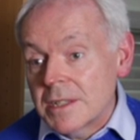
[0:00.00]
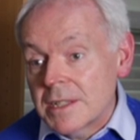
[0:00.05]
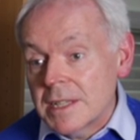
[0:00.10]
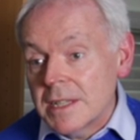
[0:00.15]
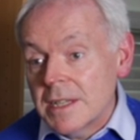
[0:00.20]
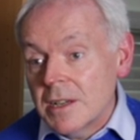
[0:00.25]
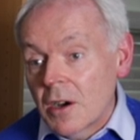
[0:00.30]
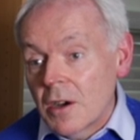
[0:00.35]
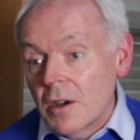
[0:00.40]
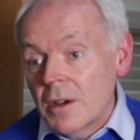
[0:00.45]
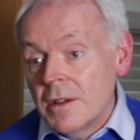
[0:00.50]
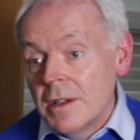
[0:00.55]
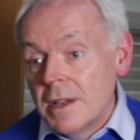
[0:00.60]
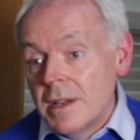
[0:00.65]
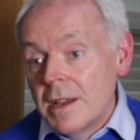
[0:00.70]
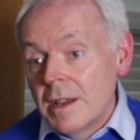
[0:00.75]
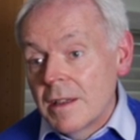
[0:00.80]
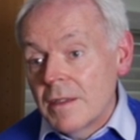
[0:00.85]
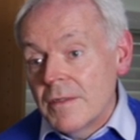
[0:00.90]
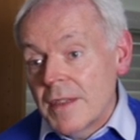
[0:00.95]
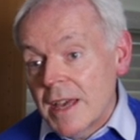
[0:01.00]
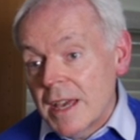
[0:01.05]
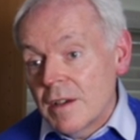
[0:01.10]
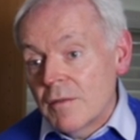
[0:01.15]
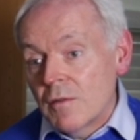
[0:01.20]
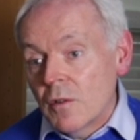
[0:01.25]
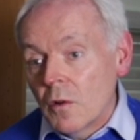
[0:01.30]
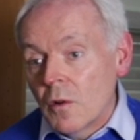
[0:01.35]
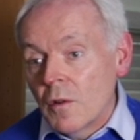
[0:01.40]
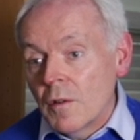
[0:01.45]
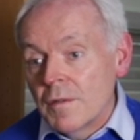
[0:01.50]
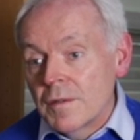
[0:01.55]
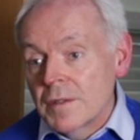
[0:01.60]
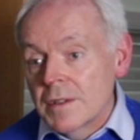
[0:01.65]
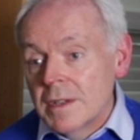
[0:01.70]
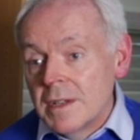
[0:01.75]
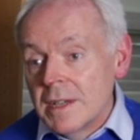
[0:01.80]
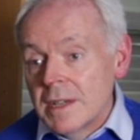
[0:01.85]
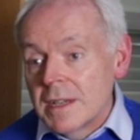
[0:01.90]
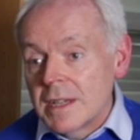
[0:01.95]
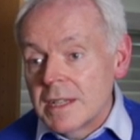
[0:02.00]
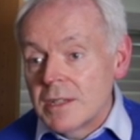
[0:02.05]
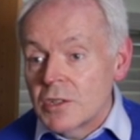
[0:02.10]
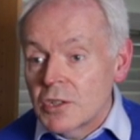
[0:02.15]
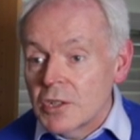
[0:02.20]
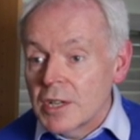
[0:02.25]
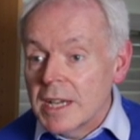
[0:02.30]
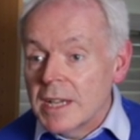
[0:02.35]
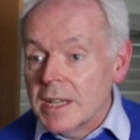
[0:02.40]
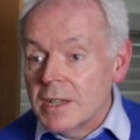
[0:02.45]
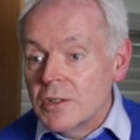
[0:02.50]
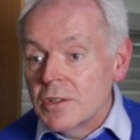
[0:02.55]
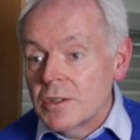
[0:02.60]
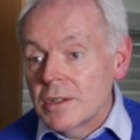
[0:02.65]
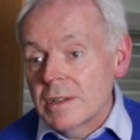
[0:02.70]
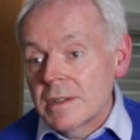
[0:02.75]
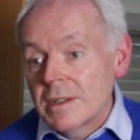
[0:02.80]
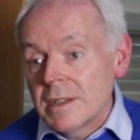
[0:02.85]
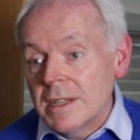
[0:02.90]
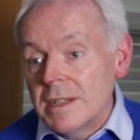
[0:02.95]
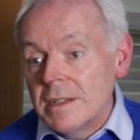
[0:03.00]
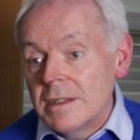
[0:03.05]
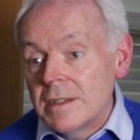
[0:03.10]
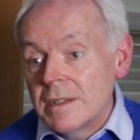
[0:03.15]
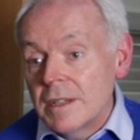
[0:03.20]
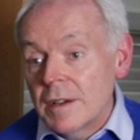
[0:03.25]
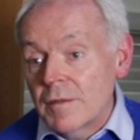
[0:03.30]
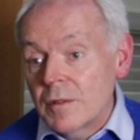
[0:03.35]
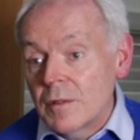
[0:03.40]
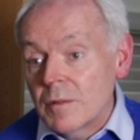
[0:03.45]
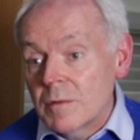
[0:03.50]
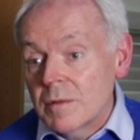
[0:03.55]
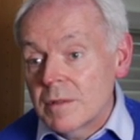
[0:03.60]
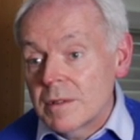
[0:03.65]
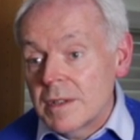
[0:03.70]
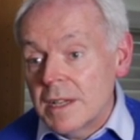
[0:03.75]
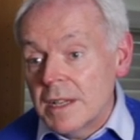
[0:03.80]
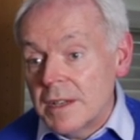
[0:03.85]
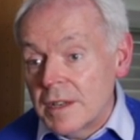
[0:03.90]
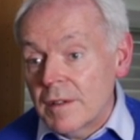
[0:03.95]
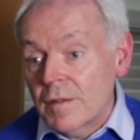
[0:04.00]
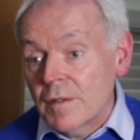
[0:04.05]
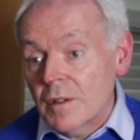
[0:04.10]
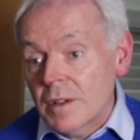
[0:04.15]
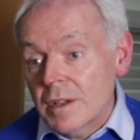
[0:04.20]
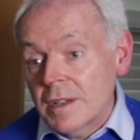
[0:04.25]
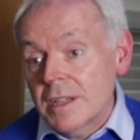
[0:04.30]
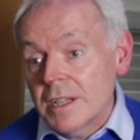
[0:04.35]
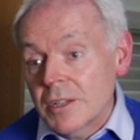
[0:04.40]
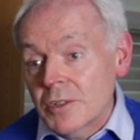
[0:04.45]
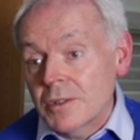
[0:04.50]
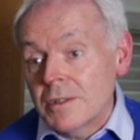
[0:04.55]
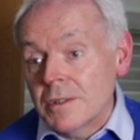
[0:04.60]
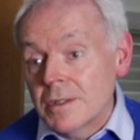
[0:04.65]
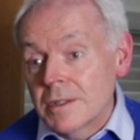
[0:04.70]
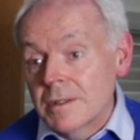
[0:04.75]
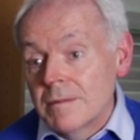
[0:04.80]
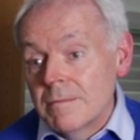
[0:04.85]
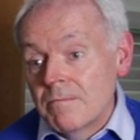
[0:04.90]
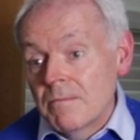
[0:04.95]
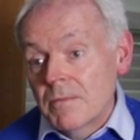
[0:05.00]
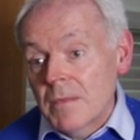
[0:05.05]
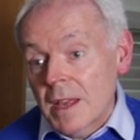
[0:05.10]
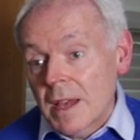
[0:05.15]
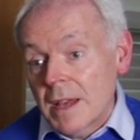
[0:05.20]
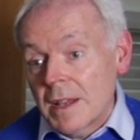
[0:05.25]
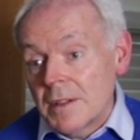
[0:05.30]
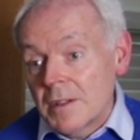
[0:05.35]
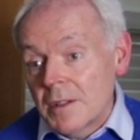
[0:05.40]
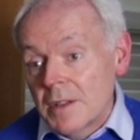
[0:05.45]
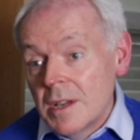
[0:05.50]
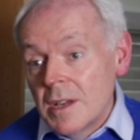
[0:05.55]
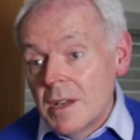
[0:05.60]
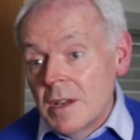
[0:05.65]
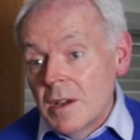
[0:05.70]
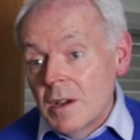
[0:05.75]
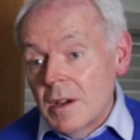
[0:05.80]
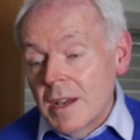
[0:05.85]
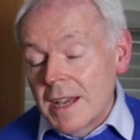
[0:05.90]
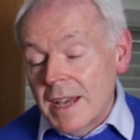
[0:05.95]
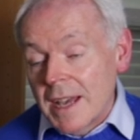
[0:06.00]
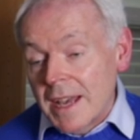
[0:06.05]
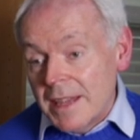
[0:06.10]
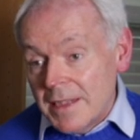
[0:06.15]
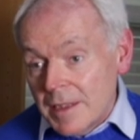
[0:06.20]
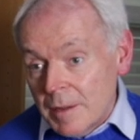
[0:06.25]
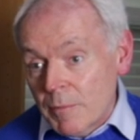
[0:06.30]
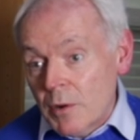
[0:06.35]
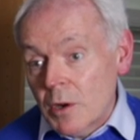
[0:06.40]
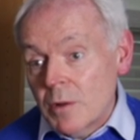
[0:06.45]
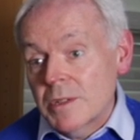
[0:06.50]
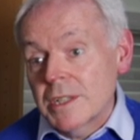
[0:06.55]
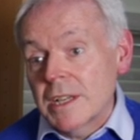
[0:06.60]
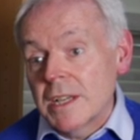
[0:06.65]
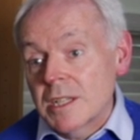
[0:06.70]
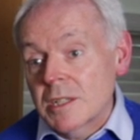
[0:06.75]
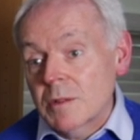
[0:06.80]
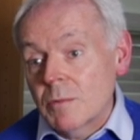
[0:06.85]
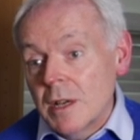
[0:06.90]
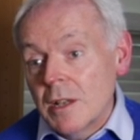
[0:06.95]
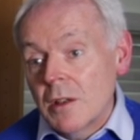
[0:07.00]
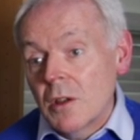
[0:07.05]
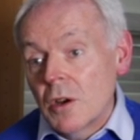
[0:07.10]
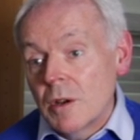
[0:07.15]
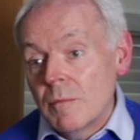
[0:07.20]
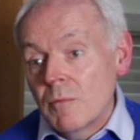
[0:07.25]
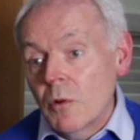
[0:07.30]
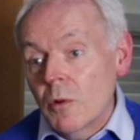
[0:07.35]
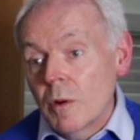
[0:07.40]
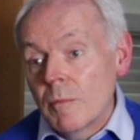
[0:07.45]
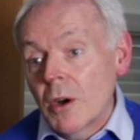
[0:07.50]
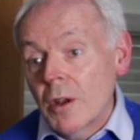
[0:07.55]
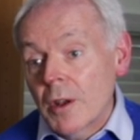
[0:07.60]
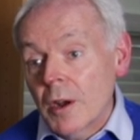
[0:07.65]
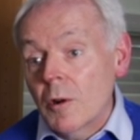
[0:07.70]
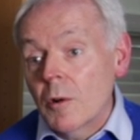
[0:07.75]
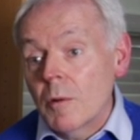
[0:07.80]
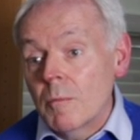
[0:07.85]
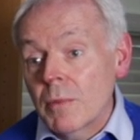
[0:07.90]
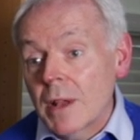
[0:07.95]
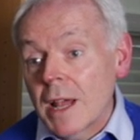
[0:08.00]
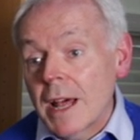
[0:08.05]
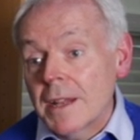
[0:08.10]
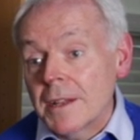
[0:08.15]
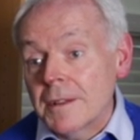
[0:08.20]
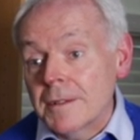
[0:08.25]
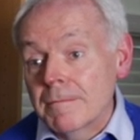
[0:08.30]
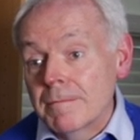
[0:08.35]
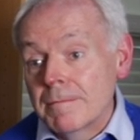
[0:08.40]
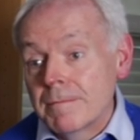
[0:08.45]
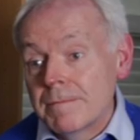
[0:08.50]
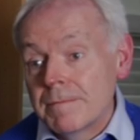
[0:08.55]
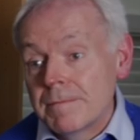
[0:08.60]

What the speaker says: to see how they evolved and change in different conditions. And in the process, we learn more about our own planet.